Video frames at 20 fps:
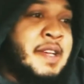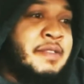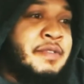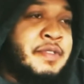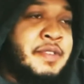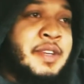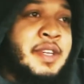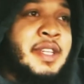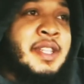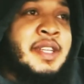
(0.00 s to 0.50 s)

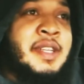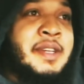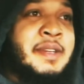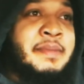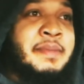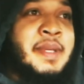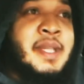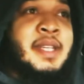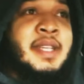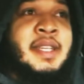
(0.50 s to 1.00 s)
Fredo,
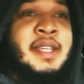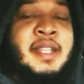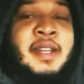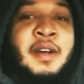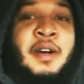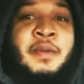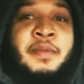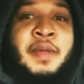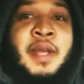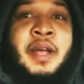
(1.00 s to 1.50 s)
man. I
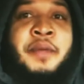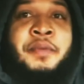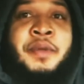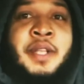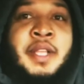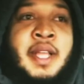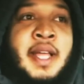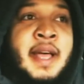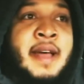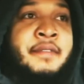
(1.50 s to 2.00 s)
hope y'all
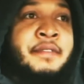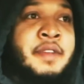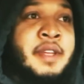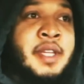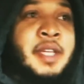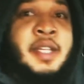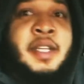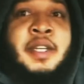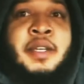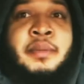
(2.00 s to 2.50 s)
really having a
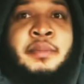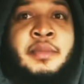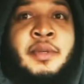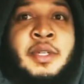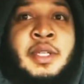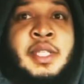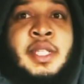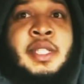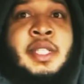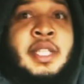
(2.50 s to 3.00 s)
good
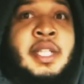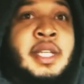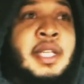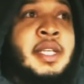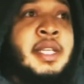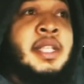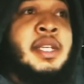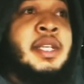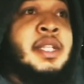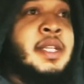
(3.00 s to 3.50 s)
morning today.